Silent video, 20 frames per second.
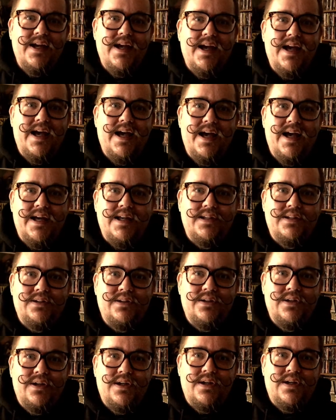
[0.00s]

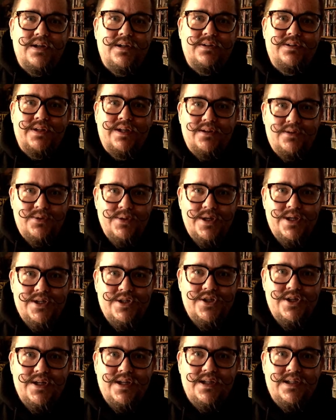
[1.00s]
and dear
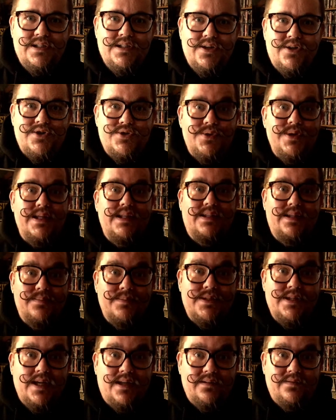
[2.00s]
Luigi starts to eat
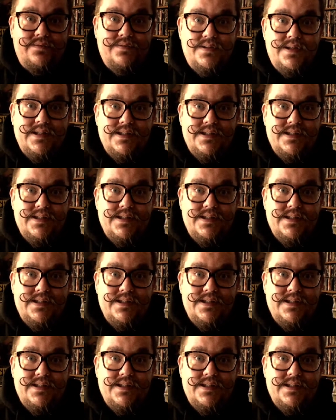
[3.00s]
himself